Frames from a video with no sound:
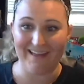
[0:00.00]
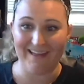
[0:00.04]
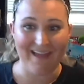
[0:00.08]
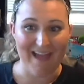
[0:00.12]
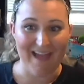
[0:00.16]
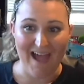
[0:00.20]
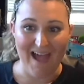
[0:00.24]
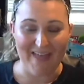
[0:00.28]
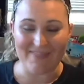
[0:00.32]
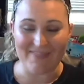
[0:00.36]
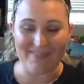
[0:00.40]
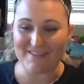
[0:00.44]

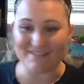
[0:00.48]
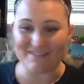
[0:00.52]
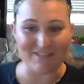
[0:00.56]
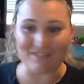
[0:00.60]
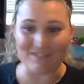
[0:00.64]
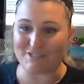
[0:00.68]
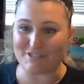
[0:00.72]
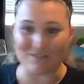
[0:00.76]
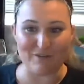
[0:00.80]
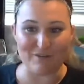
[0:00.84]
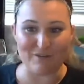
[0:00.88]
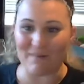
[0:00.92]
this
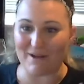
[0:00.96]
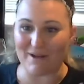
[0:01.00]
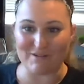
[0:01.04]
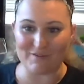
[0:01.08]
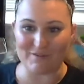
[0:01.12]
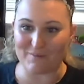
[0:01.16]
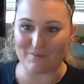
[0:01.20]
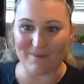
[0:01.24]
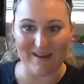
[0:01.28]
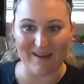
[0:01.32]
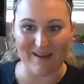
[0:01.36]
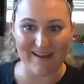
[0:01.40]
is too much
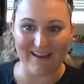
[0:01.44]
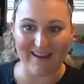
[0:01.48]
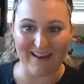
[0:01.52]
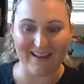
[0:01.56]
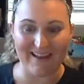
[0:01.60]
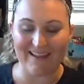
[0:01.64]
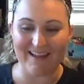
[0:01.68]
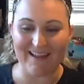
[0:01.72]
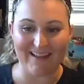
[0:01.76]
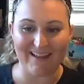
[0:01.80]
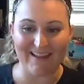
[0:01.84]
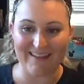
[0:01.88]
for me.
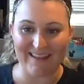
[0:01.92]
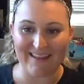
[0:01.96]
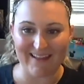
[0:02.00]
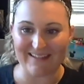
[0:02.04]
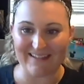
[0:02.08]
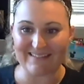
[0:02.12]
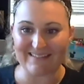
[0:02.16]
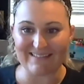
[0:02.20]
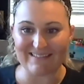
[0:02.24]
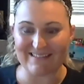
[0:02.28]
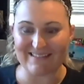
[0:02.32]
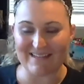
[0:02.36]
I
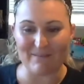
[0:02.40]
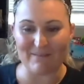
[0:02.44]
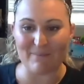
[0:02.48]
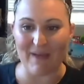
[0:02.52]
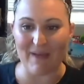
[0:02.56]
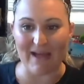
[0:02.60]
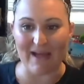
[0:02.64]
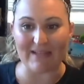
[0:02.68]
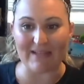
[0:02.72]
can't see past